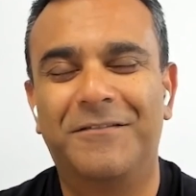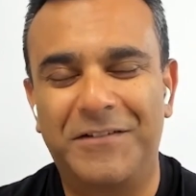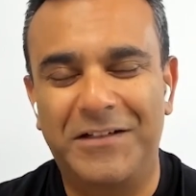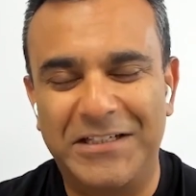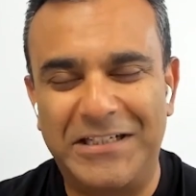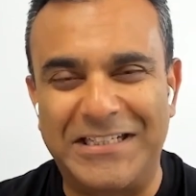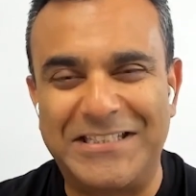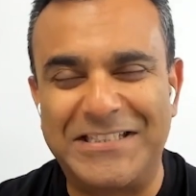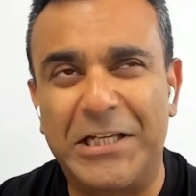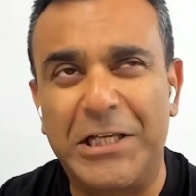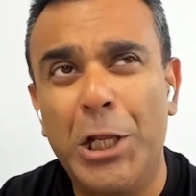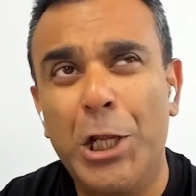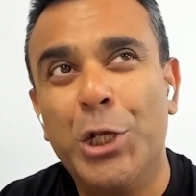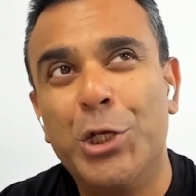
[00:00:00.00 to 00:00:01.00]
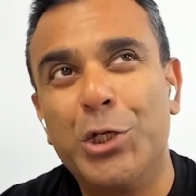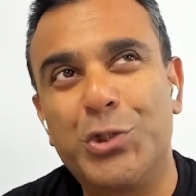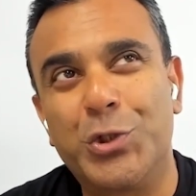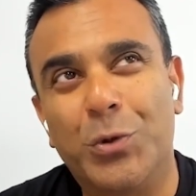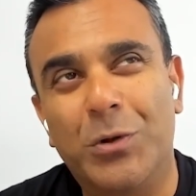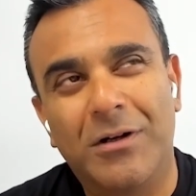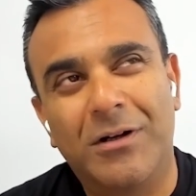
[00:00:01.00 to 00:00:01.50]
Fantastic.
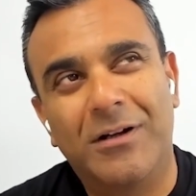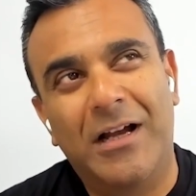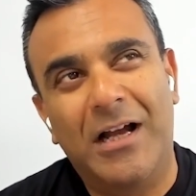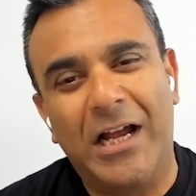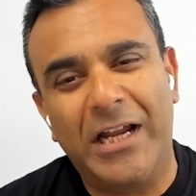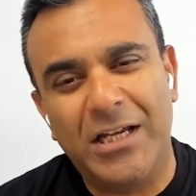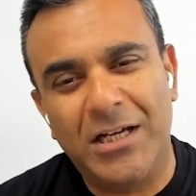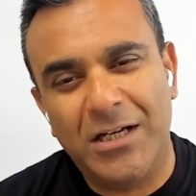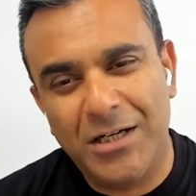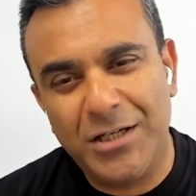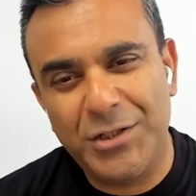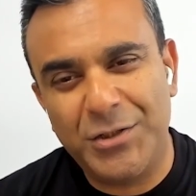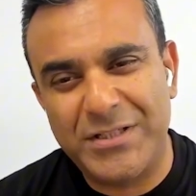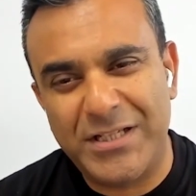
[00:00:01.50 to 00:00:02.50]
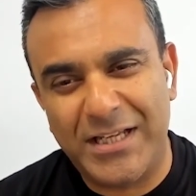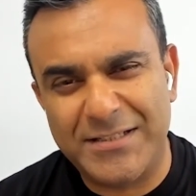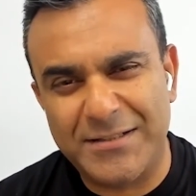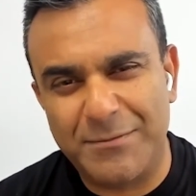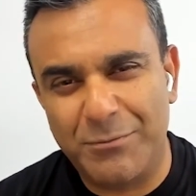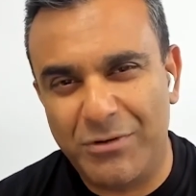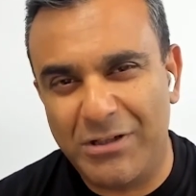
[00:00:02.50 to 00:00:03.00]
So I heard you say
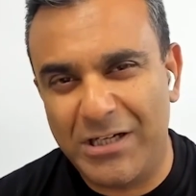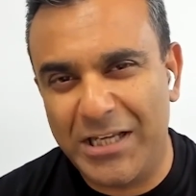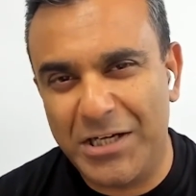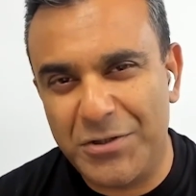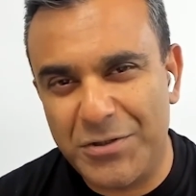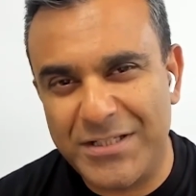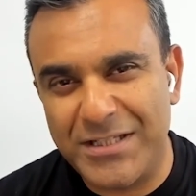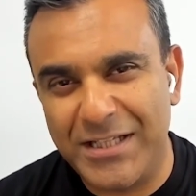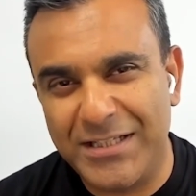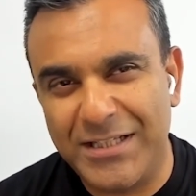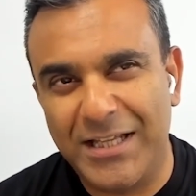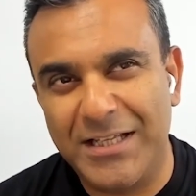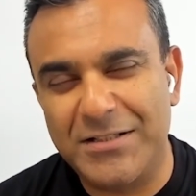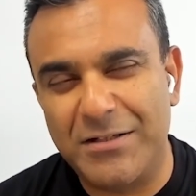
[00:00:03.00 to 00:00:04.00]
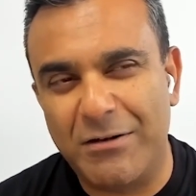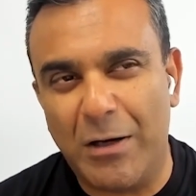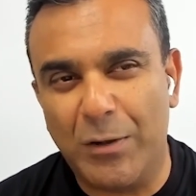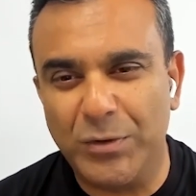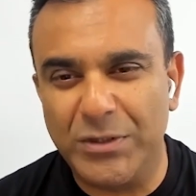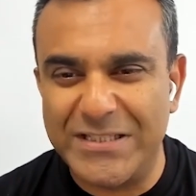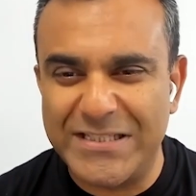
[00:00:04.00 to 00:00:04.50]
some really interesting things
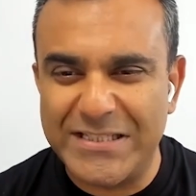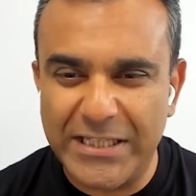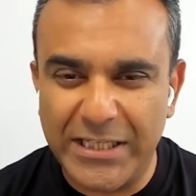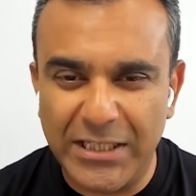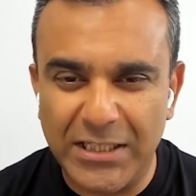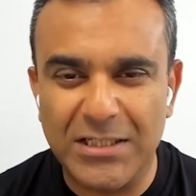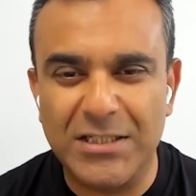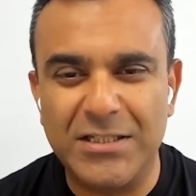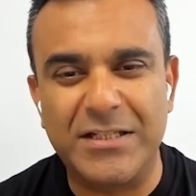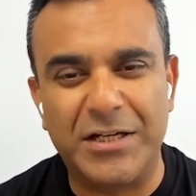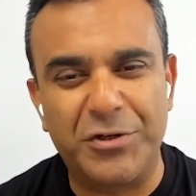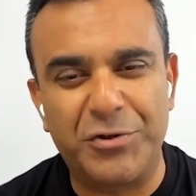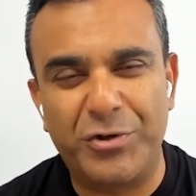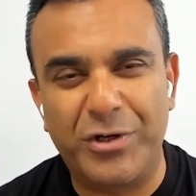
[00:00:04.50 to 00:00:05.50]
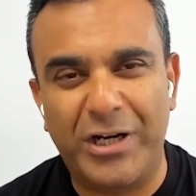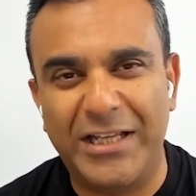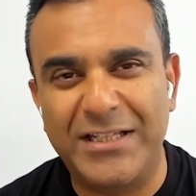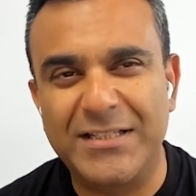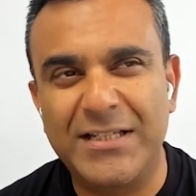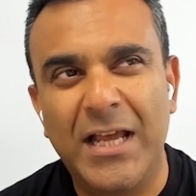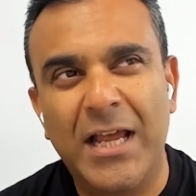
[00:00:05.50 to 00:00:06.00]
around the skills and
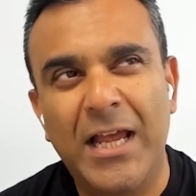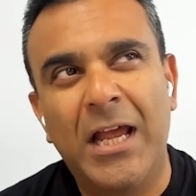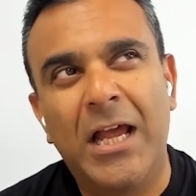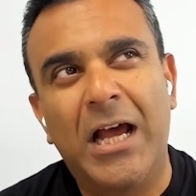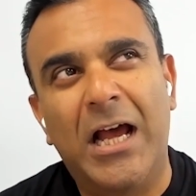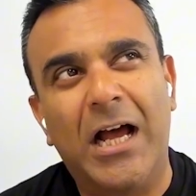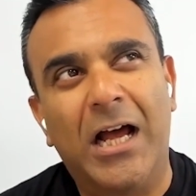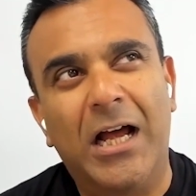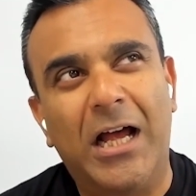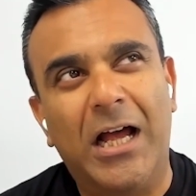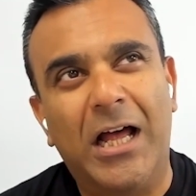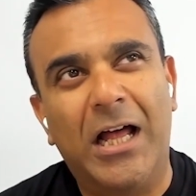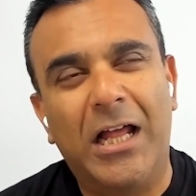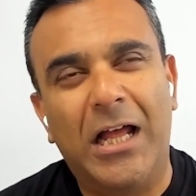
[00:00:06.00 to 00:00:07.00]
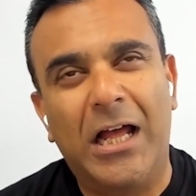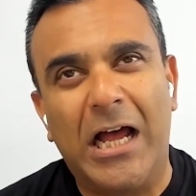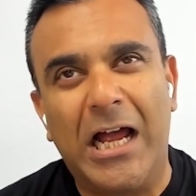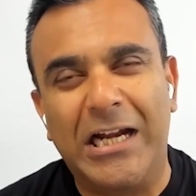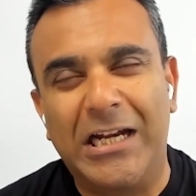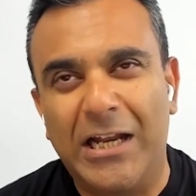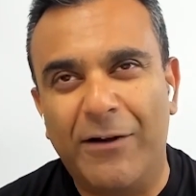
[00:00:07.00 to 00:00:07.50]
traits.
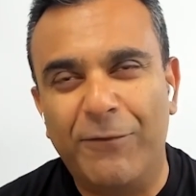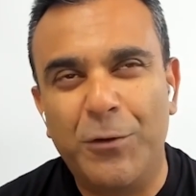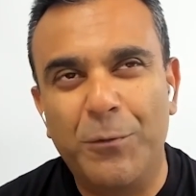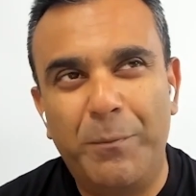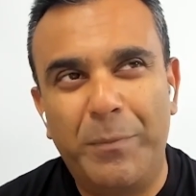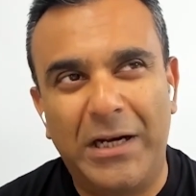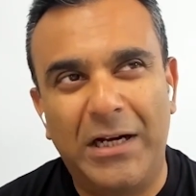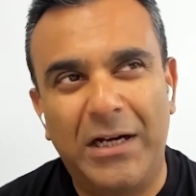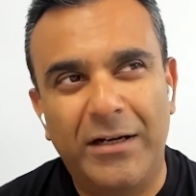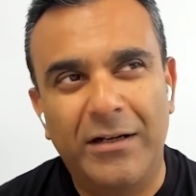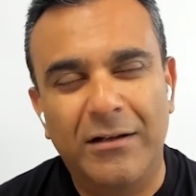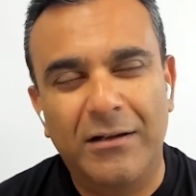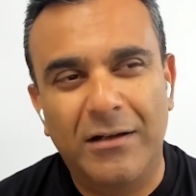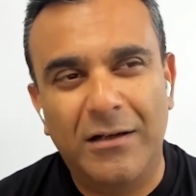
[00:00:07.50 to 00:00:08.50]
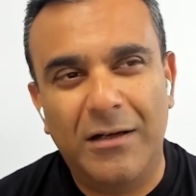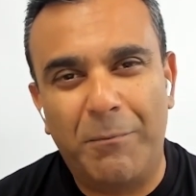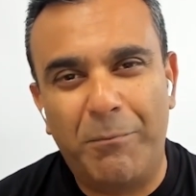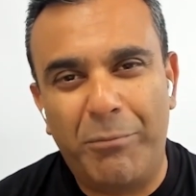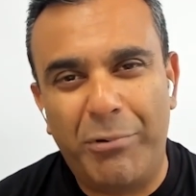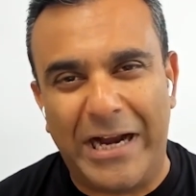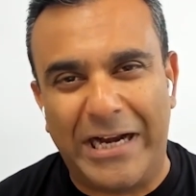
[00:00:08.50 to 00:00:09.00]
I'd love to build a
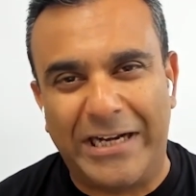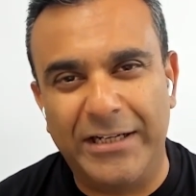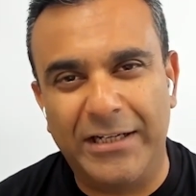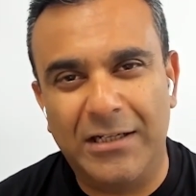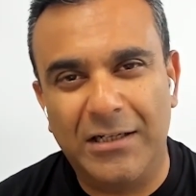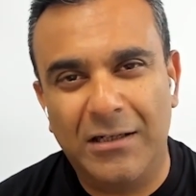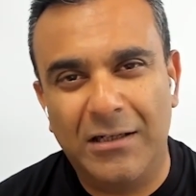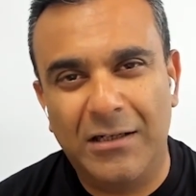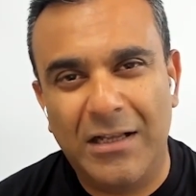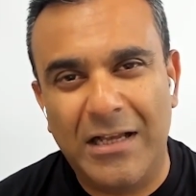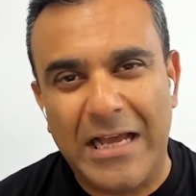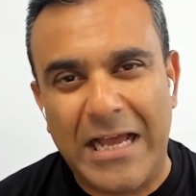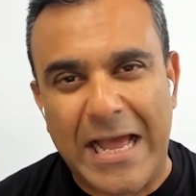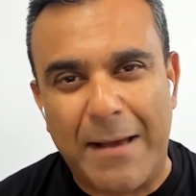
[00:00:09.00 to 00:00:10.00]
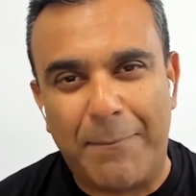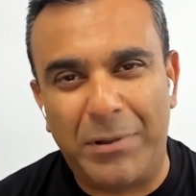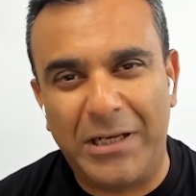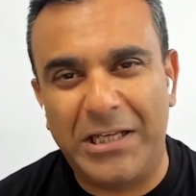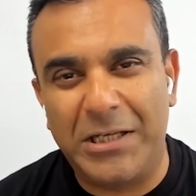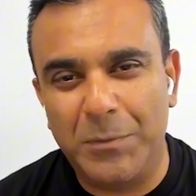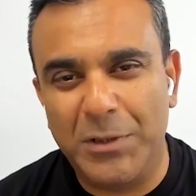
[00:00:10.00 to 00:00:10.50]
practical,
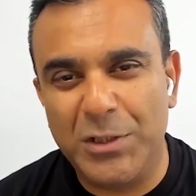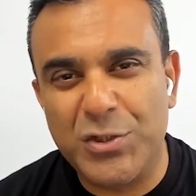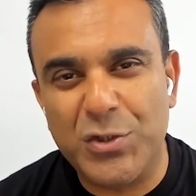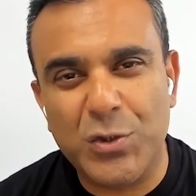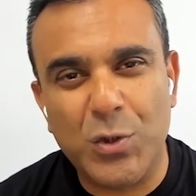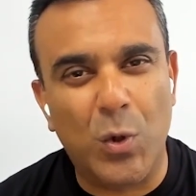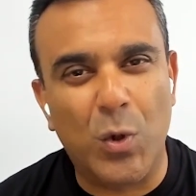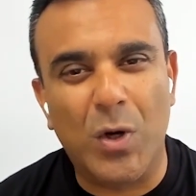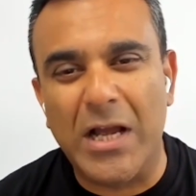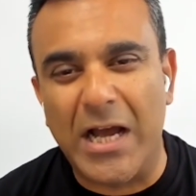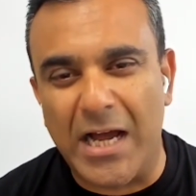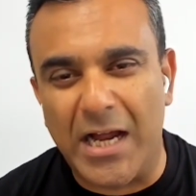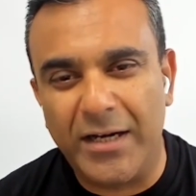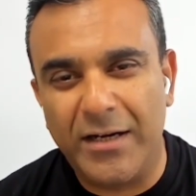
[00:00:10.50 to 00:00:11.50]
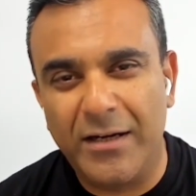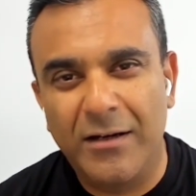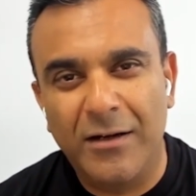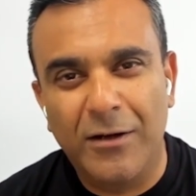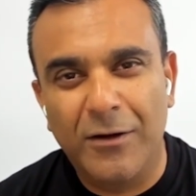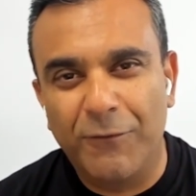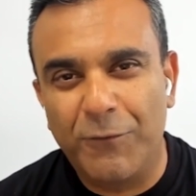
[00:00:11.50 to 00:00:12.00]
applicable scorecard
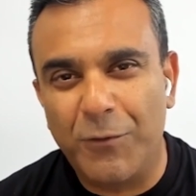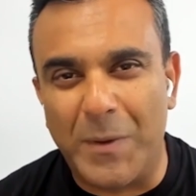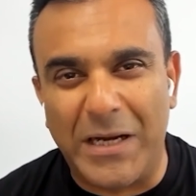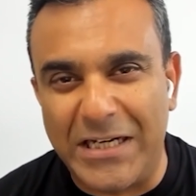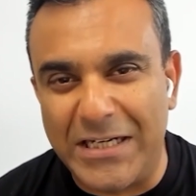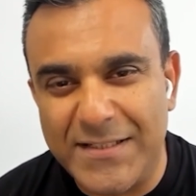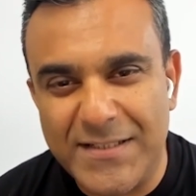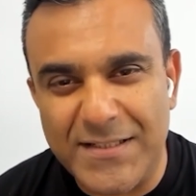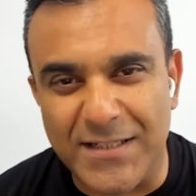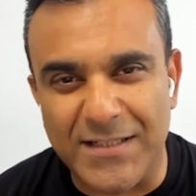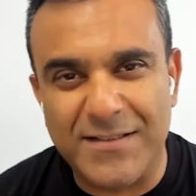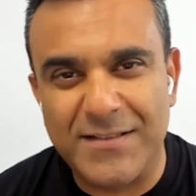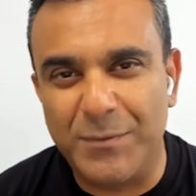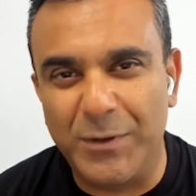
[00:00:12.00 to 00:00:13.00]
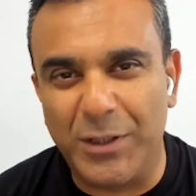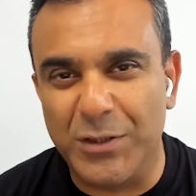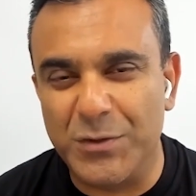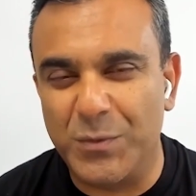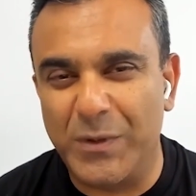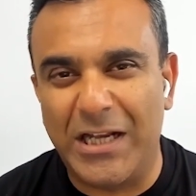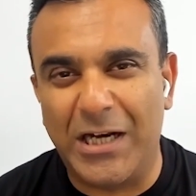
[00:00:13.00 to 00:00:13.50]
for my listeners,
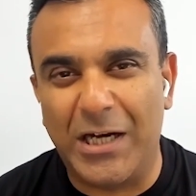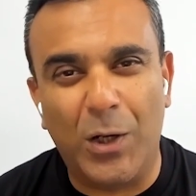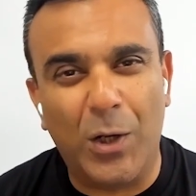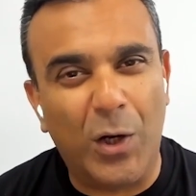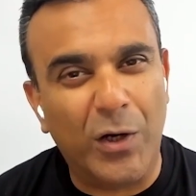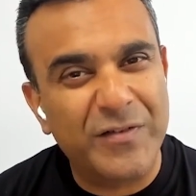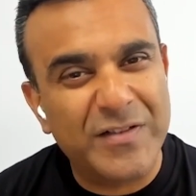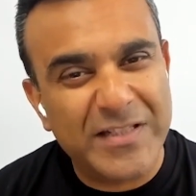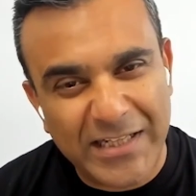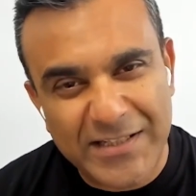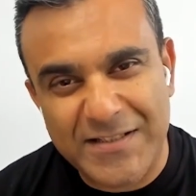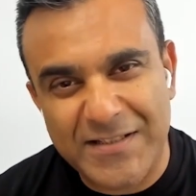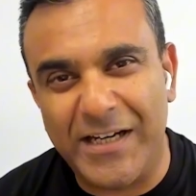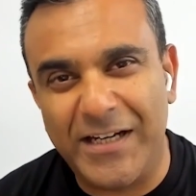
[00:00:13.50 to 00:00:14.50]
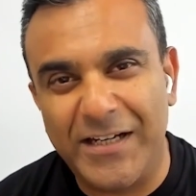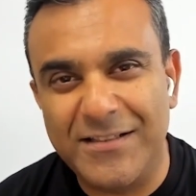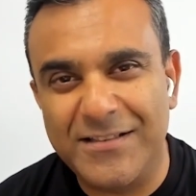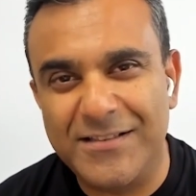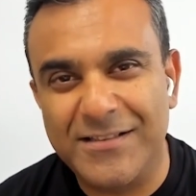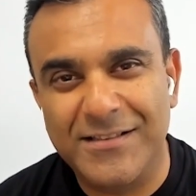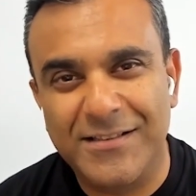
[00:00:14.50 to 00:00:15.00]
because we get a lot of sales
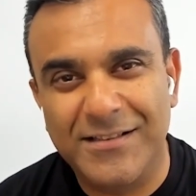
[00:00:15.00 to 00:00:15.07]
leaders